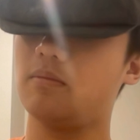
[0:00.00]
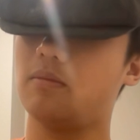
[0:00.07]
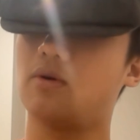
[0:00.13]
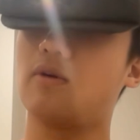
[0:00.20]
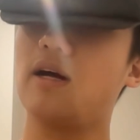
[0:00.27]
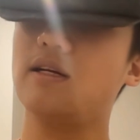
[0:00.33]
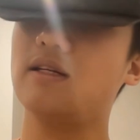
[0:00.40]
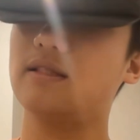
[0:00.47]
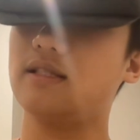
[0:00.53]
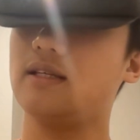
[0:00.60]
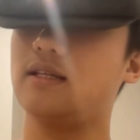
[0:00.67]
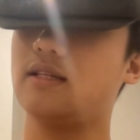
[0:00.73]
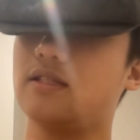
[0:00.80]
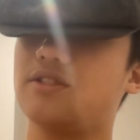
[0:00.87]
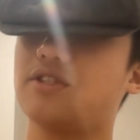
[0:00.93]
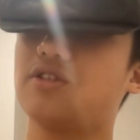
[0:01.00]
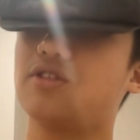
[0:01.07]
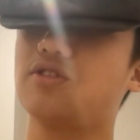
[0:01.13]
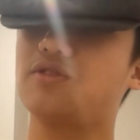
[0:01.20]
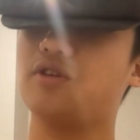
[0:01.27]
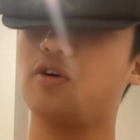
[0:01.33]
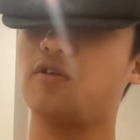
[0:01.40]
morality, and the
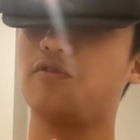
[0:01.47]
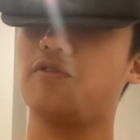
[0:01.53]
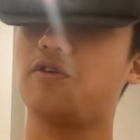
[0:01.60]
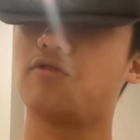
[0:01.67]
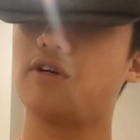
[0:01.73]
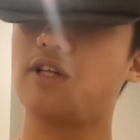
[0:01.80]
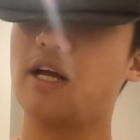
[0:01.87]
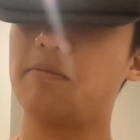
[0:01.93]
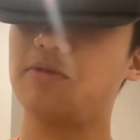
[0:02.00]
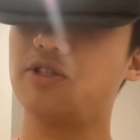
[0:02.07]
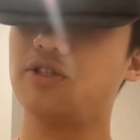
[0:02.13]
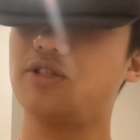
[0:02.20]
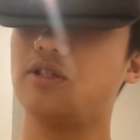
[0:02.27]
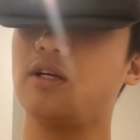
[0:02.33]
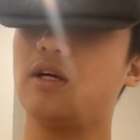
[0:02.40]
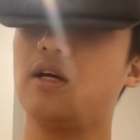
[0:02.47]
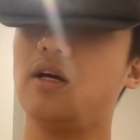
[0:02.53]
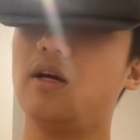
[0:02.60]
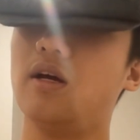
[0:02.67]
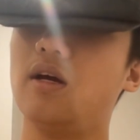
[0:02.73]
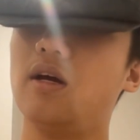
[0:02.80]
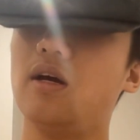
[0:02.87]
search for redemption.
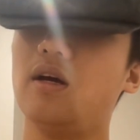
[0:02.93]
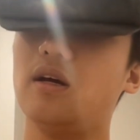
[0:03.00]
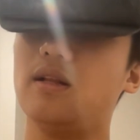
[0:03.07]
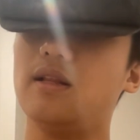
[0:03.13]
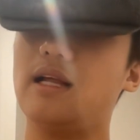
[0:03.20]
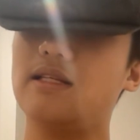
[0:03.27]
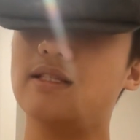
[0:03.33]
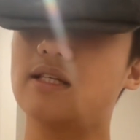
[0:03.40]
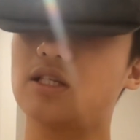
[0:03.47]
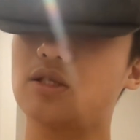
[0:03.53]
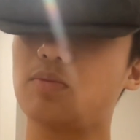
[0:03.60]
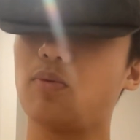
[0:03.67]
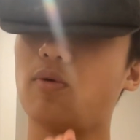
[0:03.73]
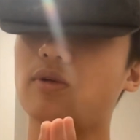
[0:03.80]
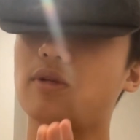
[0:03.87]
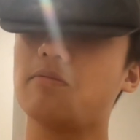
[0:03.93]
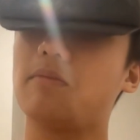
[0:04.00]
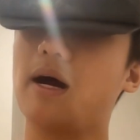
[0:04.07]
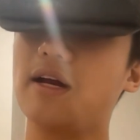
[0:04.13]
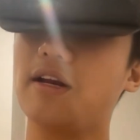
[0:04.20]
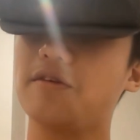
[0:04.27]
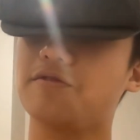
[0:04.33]
Let's explore the
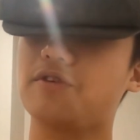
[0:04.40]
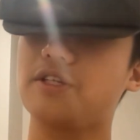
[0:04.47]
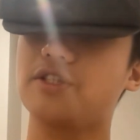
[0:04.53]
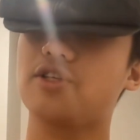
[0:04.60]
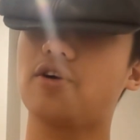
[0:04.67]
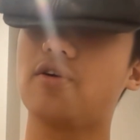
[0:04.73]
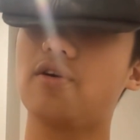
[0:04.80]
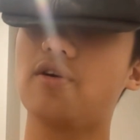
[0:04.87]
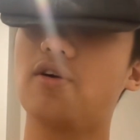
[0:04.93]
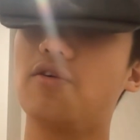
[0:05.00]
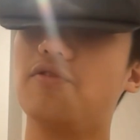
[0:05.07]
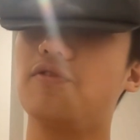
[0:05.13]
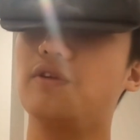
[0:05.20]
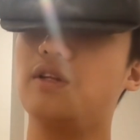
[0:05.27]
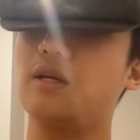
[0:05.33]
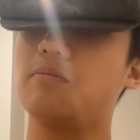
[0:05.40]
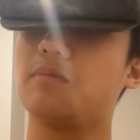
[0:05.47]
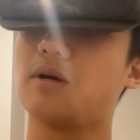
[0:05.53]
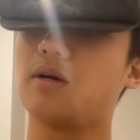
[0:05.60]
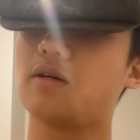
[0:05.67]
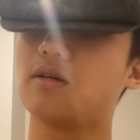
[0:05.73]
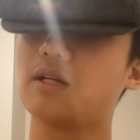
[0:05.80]
mind of Raskolnikov, the
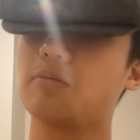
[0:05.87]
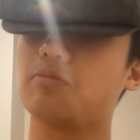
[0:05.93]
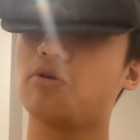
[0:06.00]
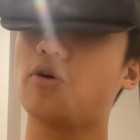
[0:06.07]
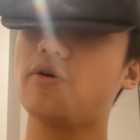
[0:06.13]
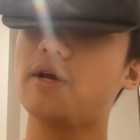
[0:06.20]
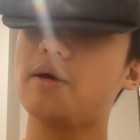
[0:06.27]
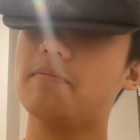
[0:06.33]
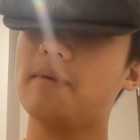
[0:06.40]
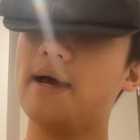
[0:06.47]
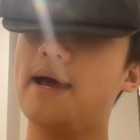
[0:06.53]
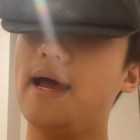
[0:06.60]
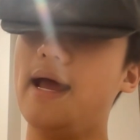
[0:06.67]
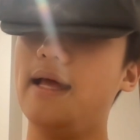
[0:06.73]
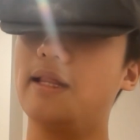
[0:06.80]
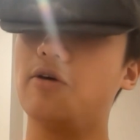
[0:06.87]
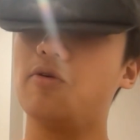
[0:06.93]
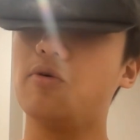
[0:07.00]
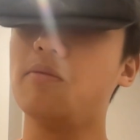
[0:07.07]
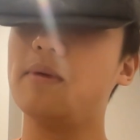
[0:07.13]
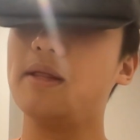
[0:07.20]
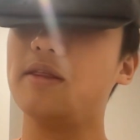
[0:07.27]
murder that broke him, and the
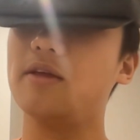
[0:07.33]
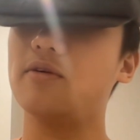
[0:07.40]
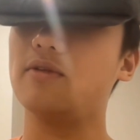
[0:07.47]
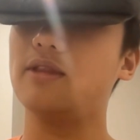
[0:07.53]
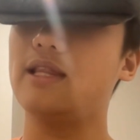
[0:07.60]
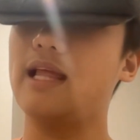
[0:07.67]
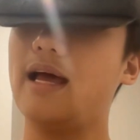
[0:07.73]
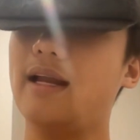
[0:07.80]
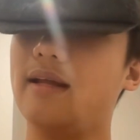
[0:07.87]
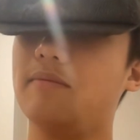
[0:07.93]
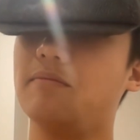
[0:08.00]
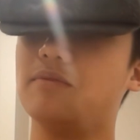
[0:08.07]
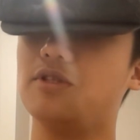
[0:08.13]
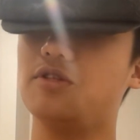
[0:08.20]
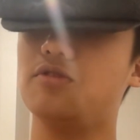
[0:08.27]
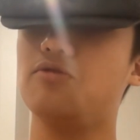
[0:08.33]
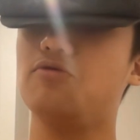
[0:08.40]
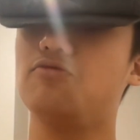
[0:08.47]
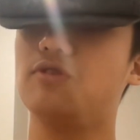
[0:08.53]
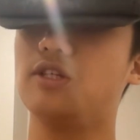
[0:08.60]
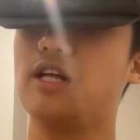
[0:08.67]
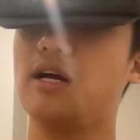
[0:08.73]
woman who led him to
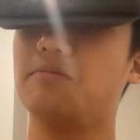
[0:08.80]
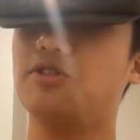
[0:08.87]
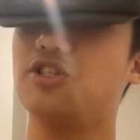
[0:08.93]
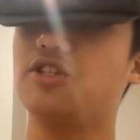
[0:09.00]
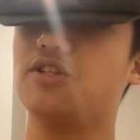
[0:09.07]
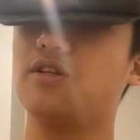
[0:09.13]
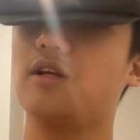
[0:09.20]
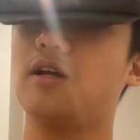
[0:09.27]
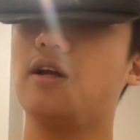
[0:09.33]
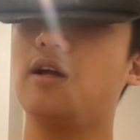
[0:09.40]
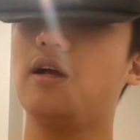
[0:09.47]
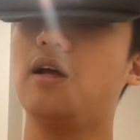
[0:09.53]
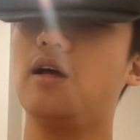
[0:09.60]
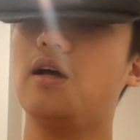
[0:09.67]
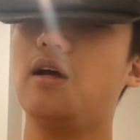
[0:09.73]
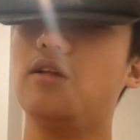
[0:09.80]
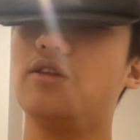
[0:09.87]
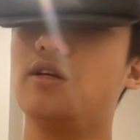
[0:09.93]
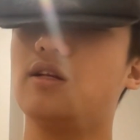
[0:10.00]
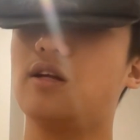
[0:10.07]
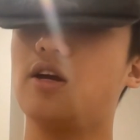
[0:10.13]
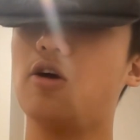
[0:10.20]
redemption.
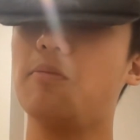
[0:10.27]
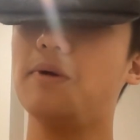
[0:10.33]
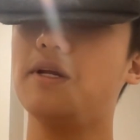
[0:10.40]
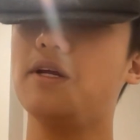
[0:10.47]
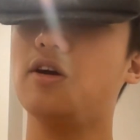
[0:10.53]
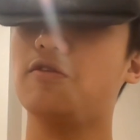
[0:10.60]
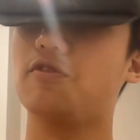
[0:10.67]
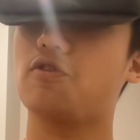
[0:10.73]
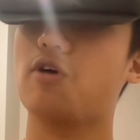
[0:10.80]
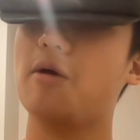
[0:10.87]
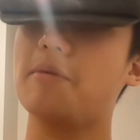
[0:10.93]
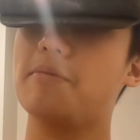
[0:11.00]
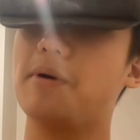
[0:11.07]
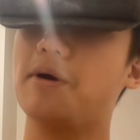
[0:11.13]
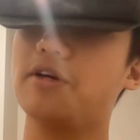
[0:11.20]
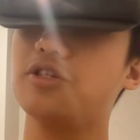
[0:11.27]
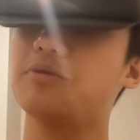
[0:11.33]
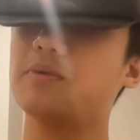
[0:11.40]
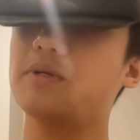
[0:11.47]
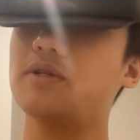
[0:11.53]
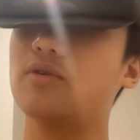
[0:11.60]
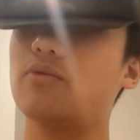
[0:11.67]
In the opening of Crime and
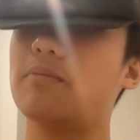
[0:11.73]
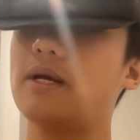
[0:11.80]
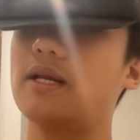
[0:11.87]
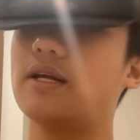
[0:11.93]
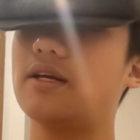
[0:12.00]
Punishment, we meet a